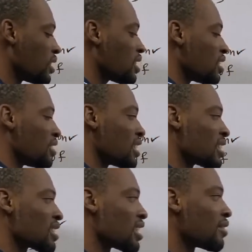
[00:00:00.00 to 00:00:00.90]
this is the
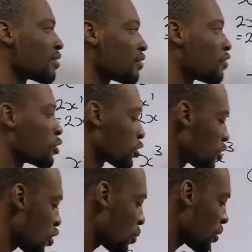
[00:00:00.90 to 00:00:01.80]
answer for
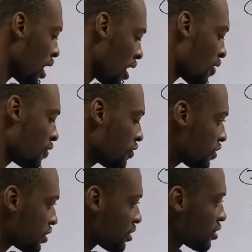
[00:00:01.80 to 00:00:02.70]
sum and
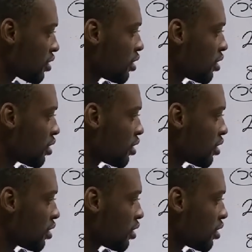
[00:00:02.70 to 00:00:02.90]
difference.